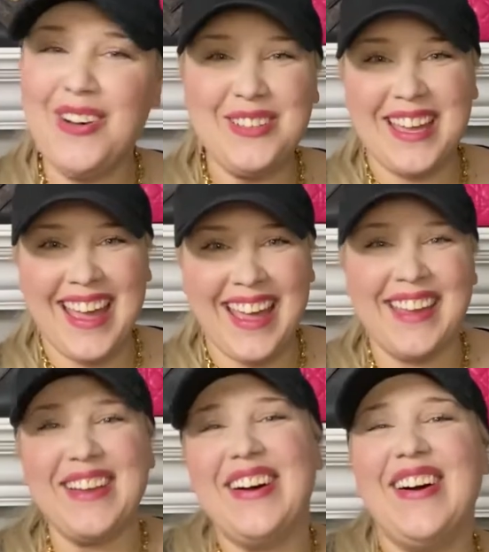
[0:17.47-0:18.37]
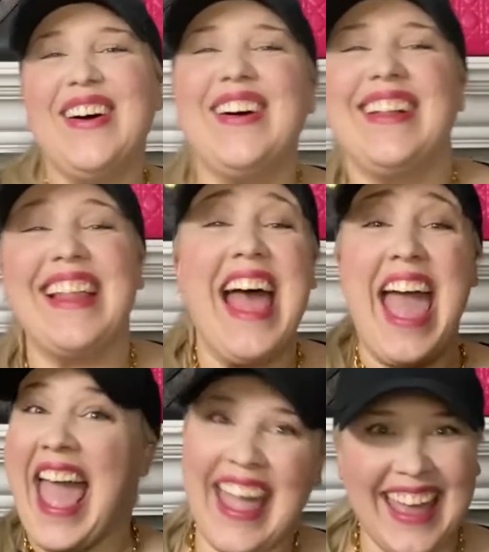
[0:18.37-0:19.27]
Okay, y'all,
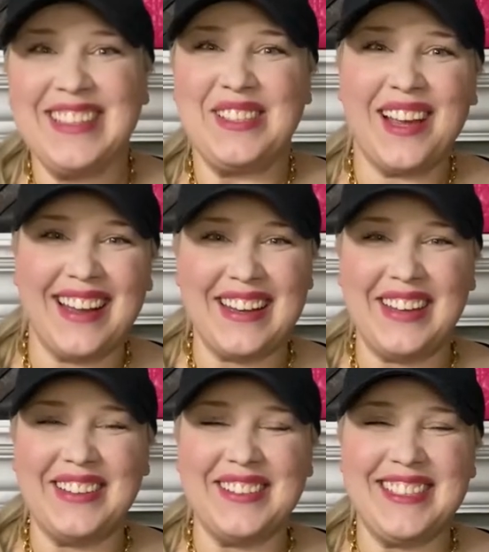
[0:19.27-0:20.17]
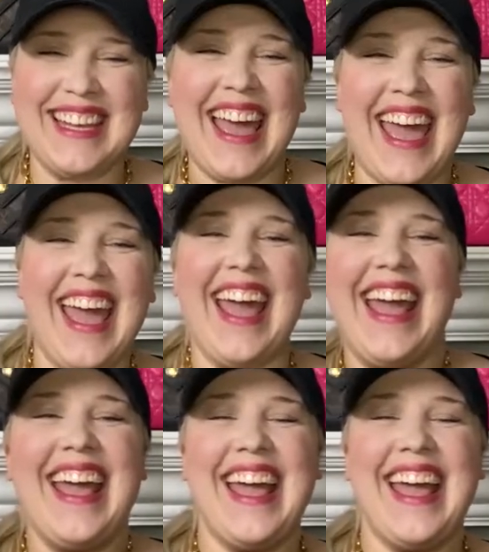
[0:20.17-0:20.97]
it's a new day.